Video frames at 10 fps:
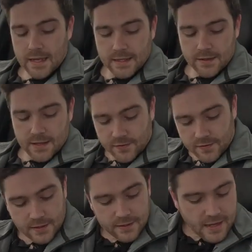And then
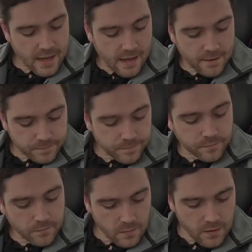this
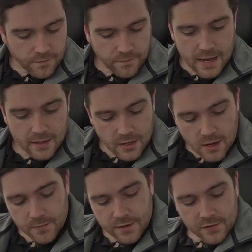flat
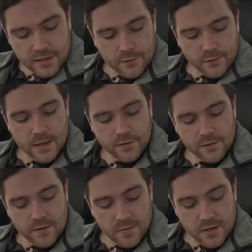armrest here is meant
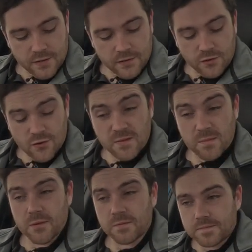to symbolize a
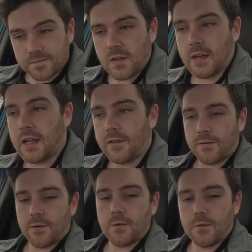treadmill, I guess,
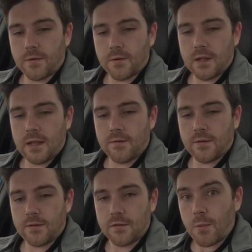for
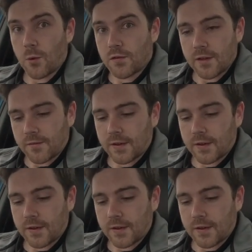even sportier